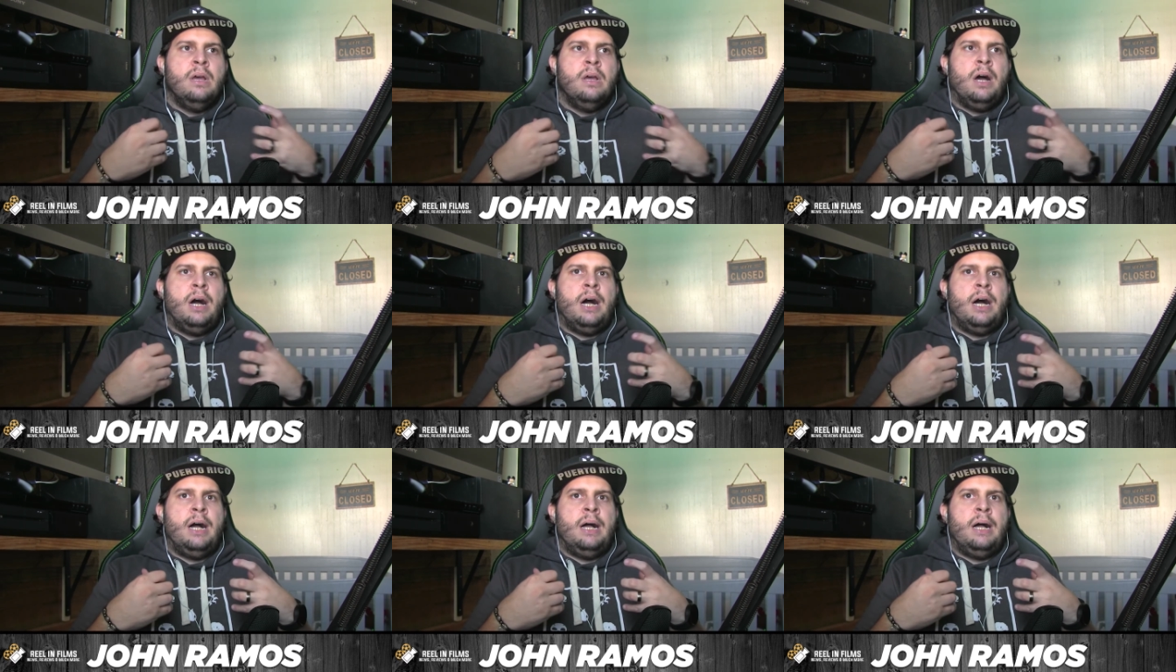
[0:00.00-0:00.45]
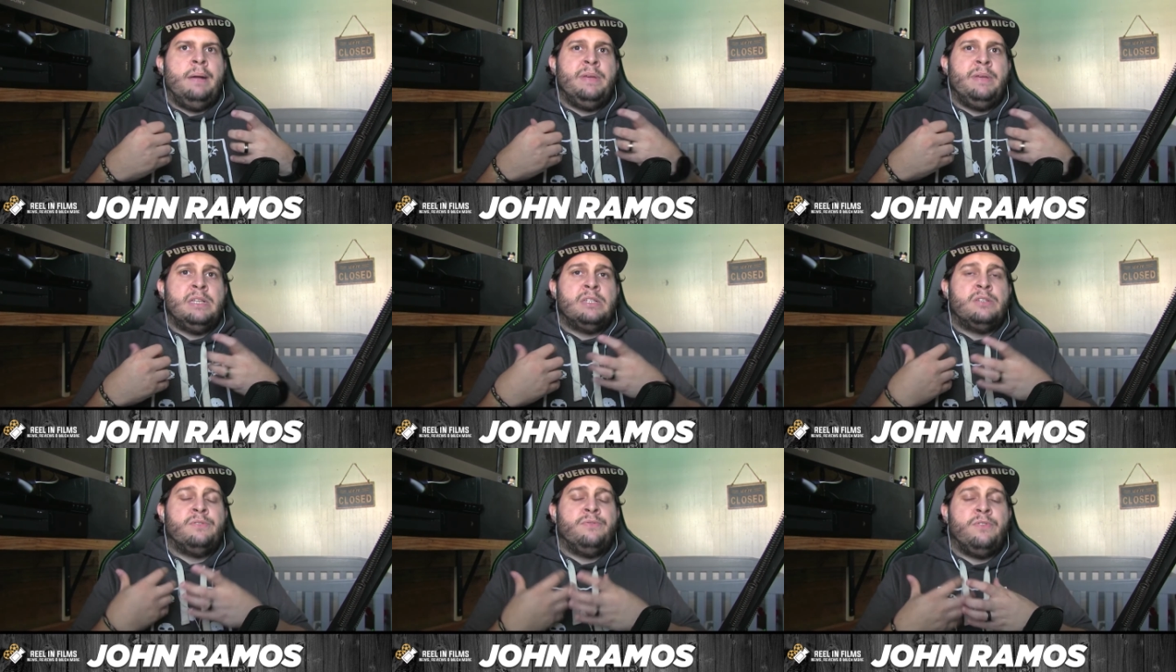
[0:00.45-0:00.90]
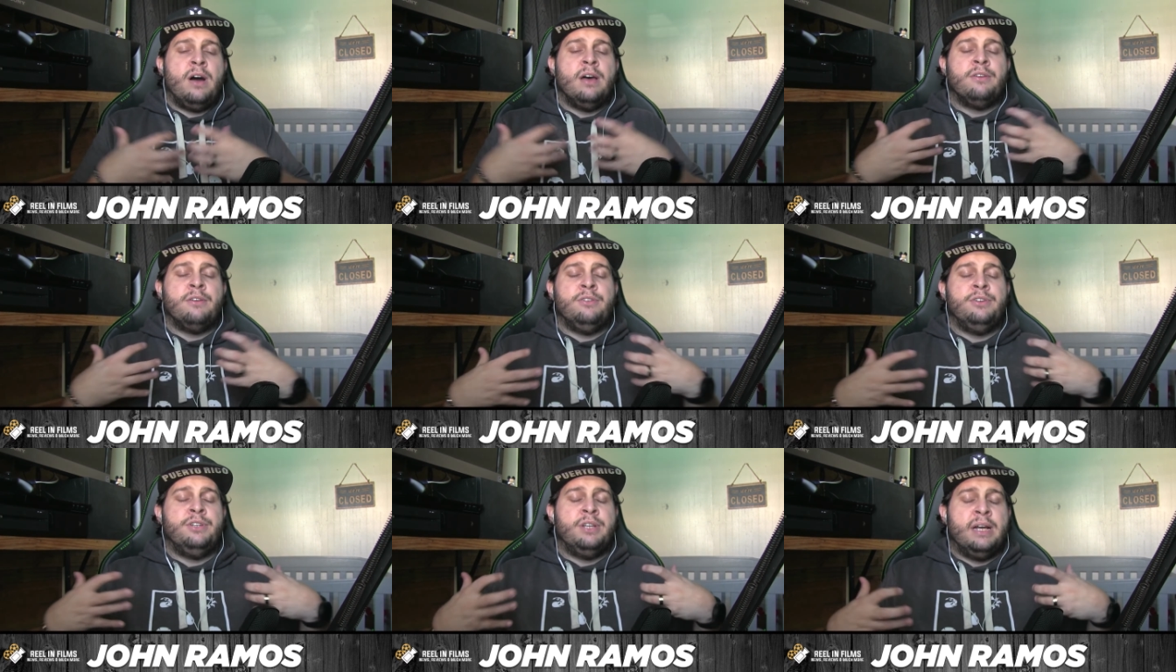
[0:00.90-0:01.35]
Um, his
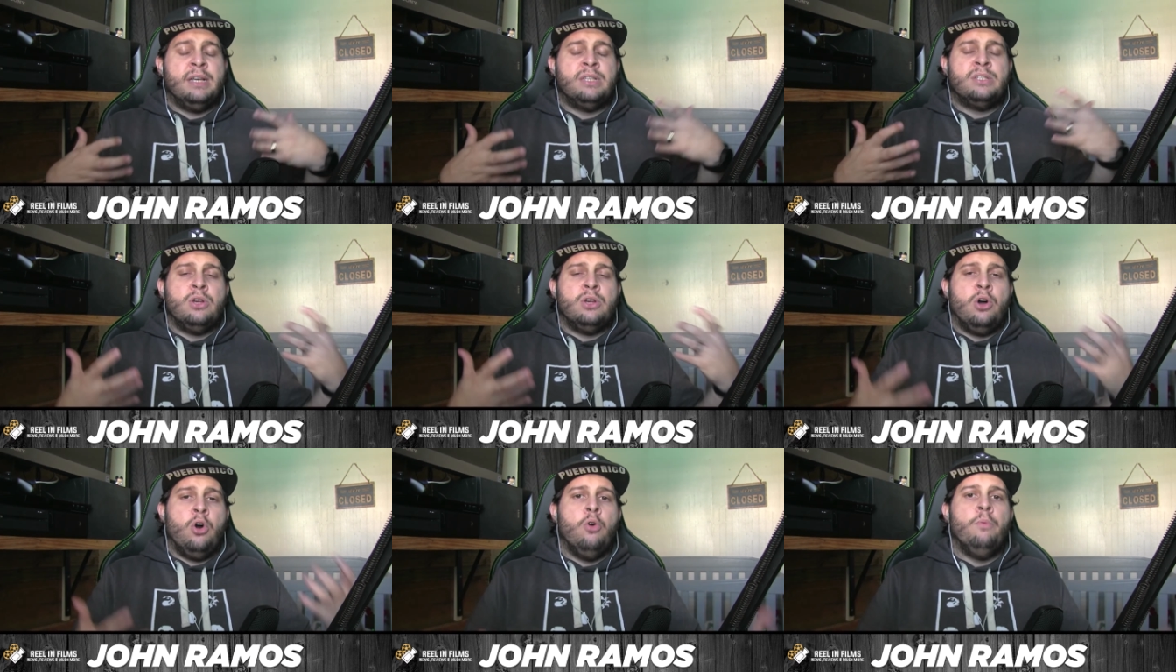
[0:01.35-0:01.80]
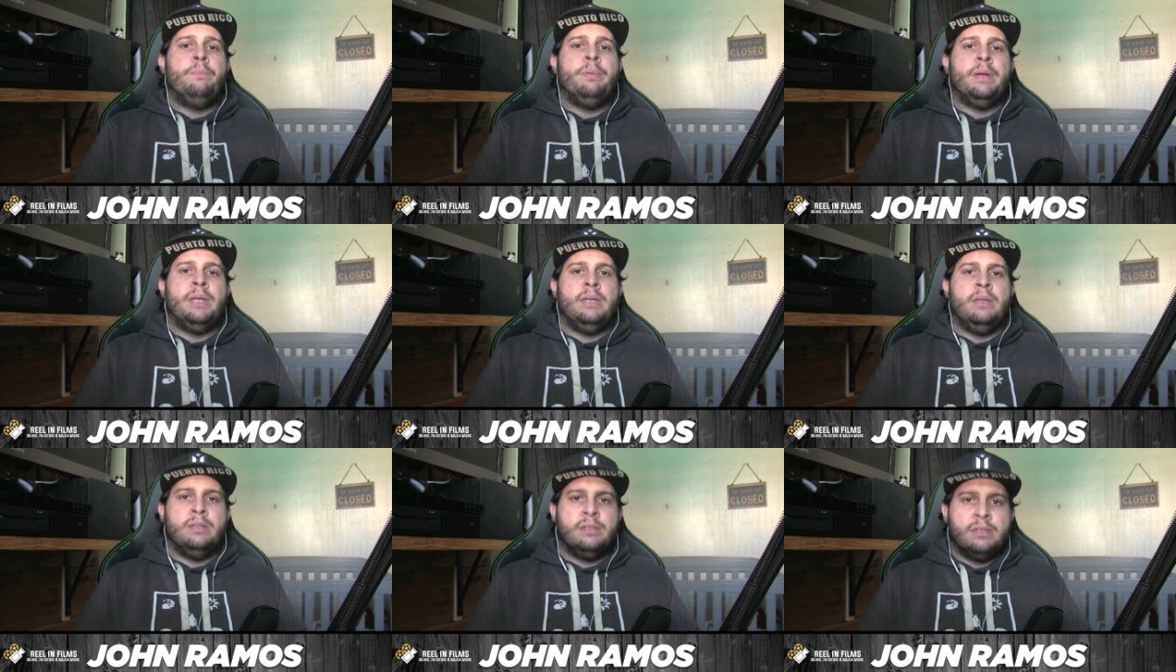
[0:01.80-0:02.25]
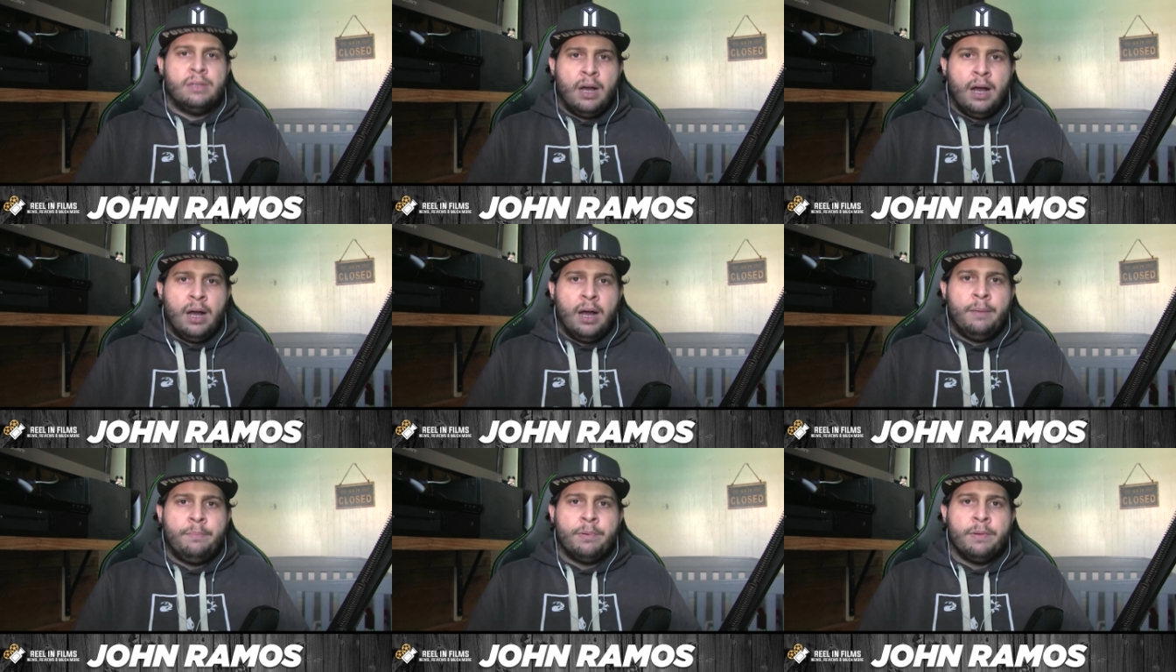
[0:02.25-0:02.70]
father does opens
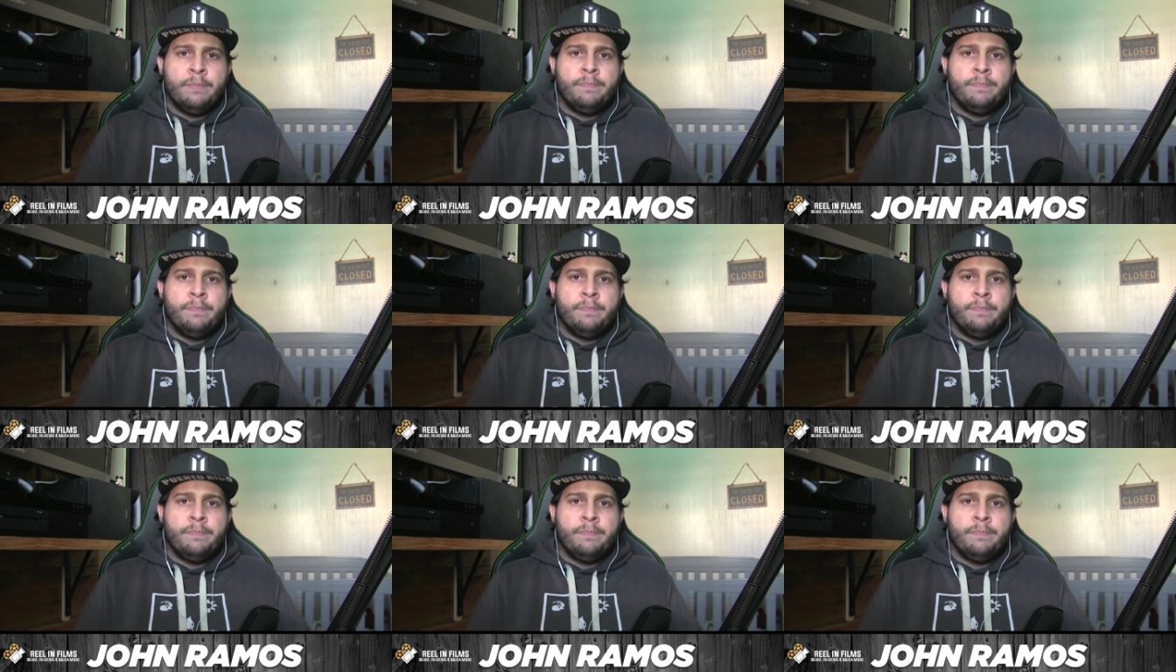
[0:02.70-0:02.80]
up